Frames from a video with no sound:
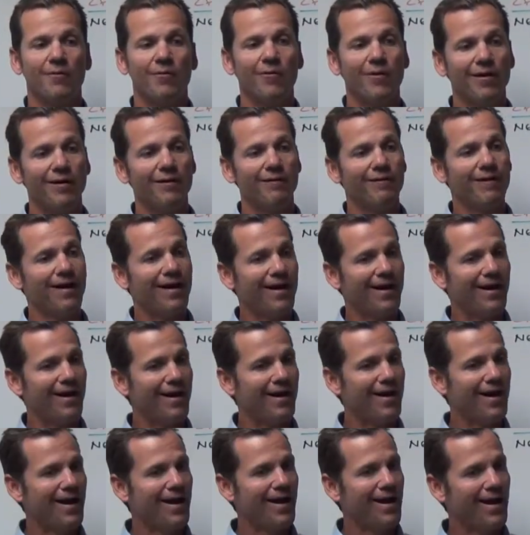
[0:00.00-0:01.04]
Well,
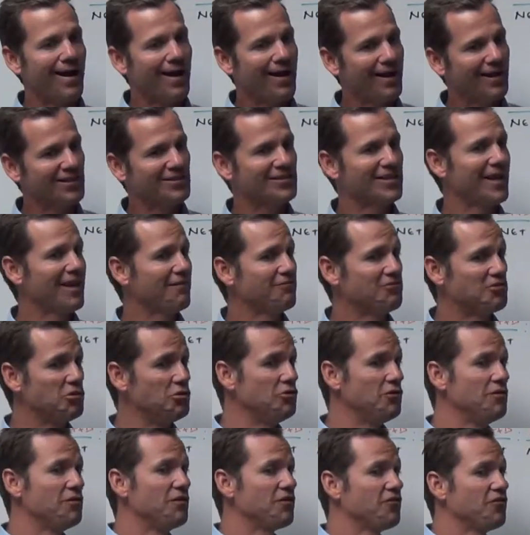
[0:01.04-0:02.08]
I actually have
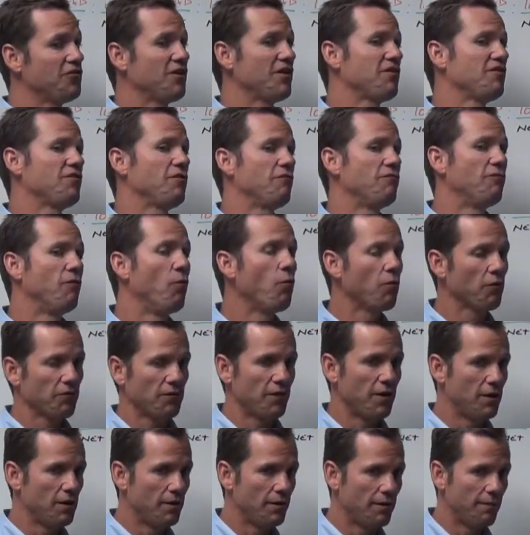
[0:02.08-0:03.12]
2 to the 64th
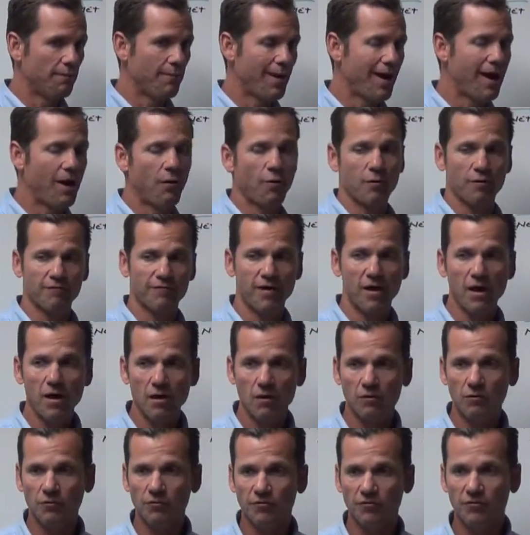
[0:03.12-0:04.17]
power of
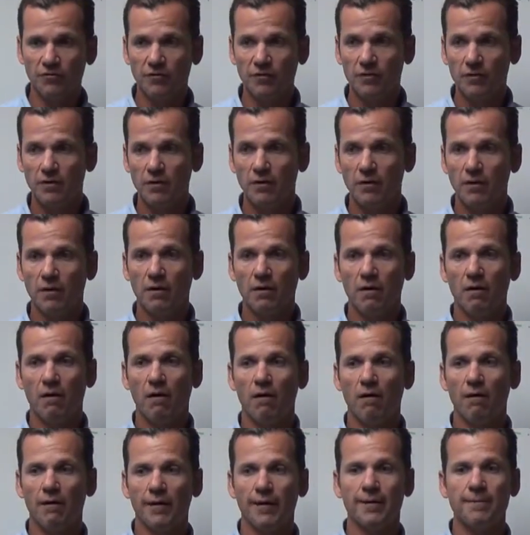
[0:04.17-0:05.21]
host
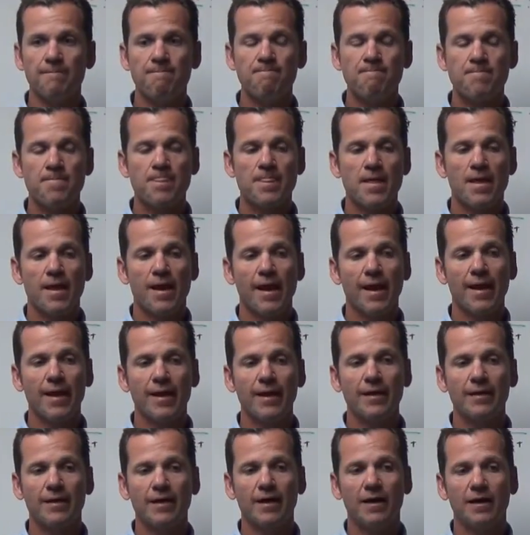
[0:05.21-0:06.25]
on it.
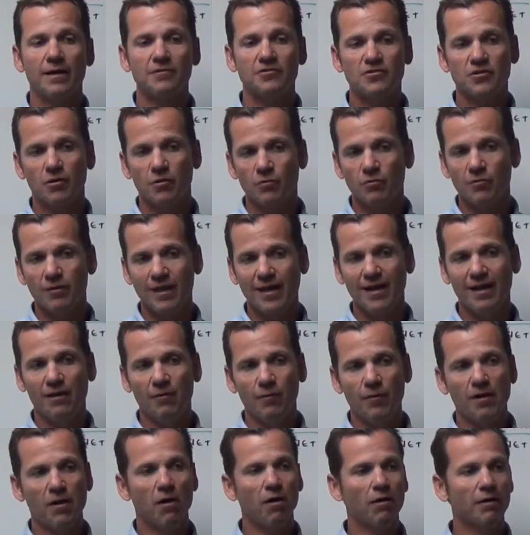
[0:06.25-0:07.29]
And so, yeah,
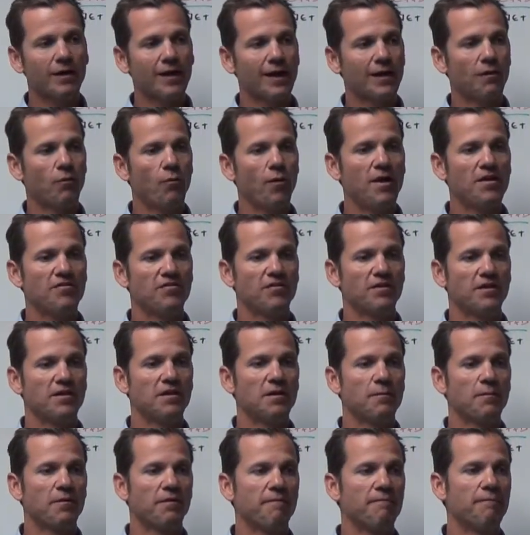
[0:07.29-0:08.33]
we are kind of wasting a
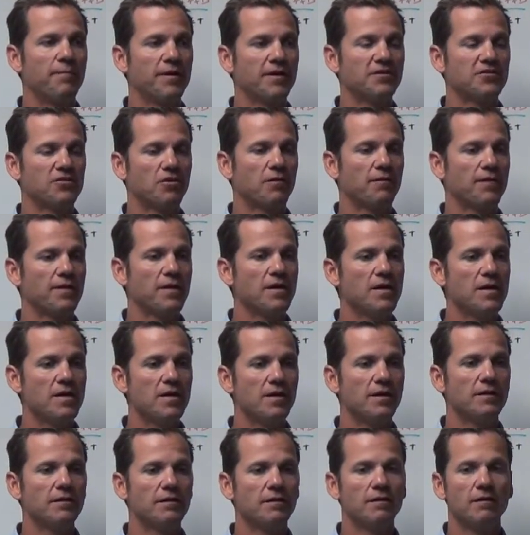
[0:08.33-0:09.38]
number of bits on the
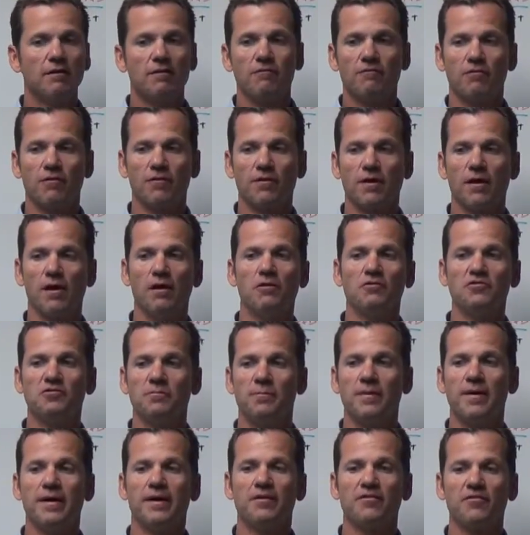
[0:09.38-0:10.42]
end for the
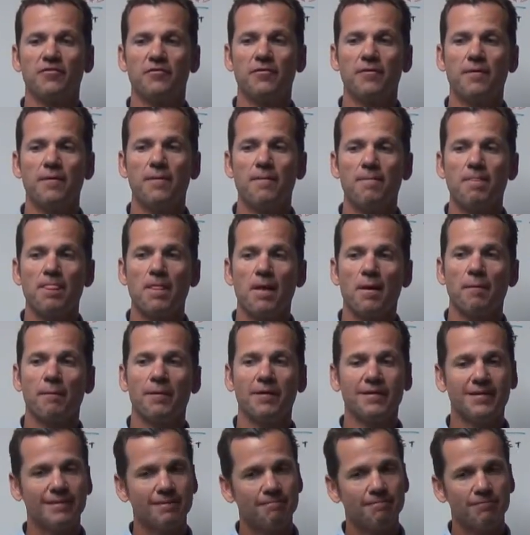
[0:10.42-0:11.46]
host bits.
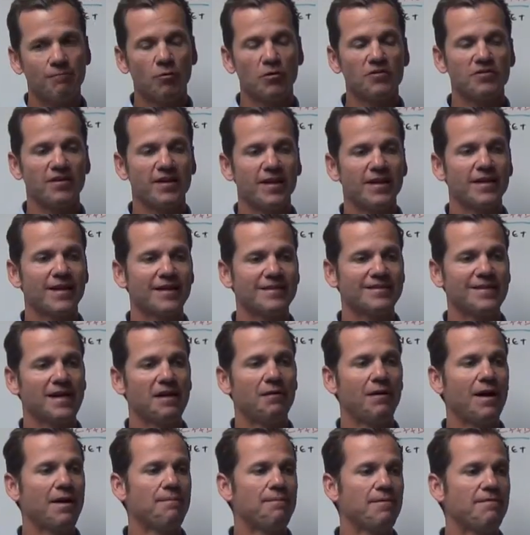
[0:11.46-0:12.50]
But once again, that's
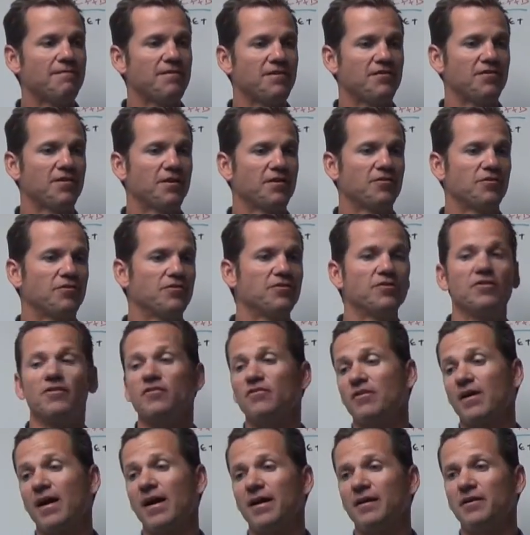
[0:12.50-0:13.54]
how IPv6 is
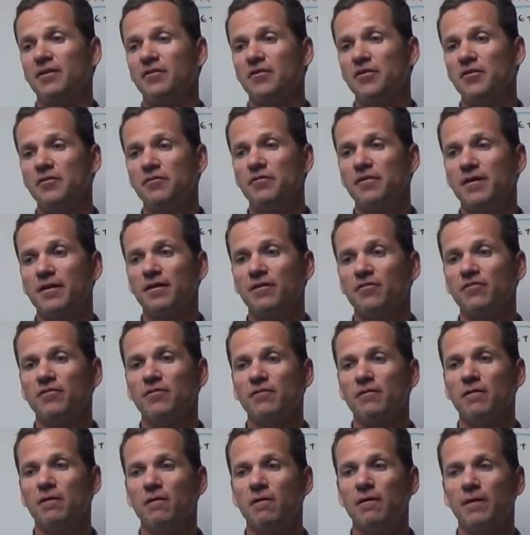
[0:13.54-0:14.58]
designed to do this
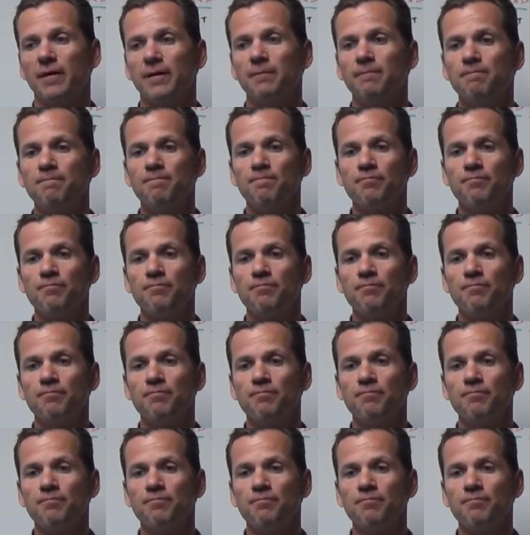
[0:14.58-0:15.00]
on it.